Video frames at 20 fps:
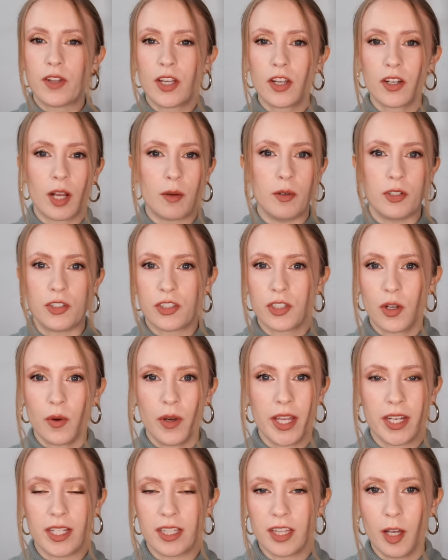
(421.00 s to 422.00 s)
figured I would just go
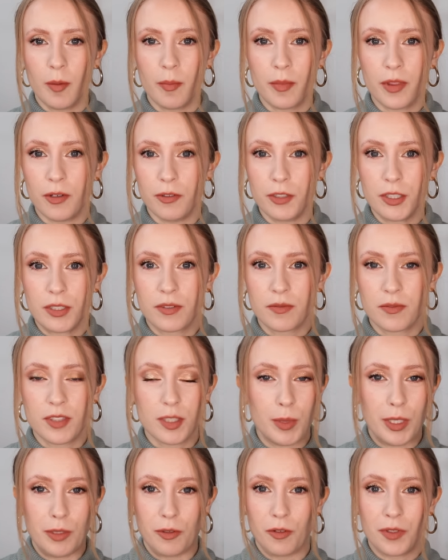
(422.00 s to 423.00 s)
ahead and lump those
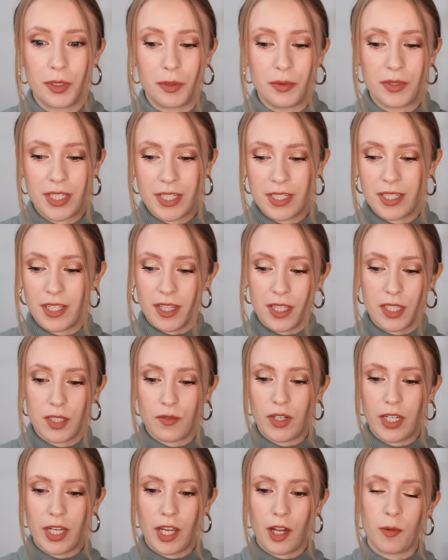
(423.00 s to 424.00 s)
speed reviews into this
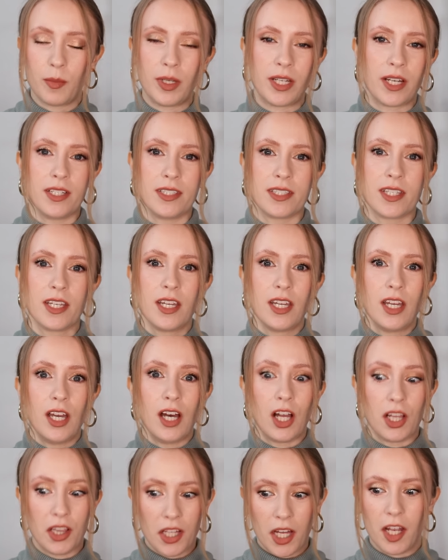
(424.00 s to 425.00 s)
video because
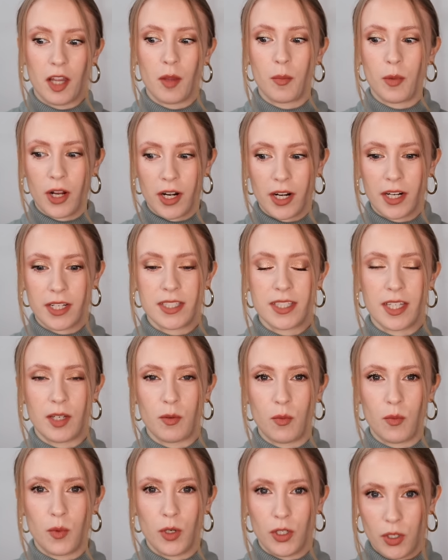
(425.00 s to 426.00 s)
a lot of the products
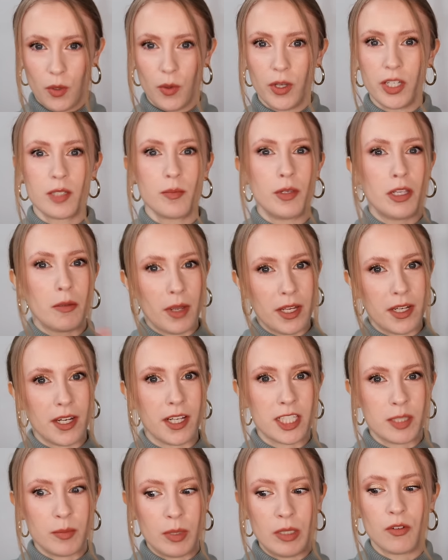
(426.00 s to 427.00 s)
that were going to be in my
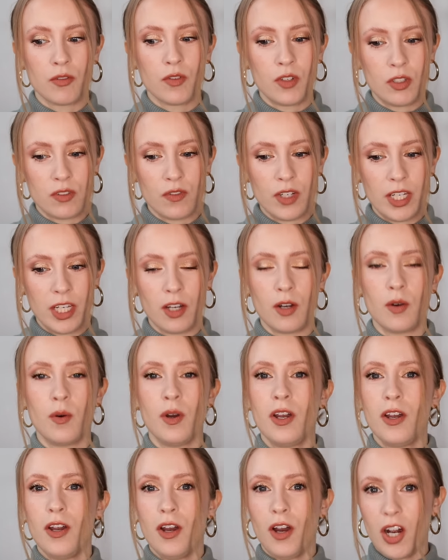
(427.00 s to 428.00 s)
next speed reviews video
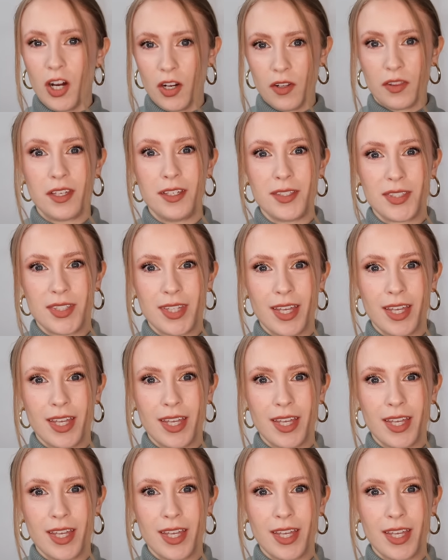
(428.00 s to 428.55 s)
are these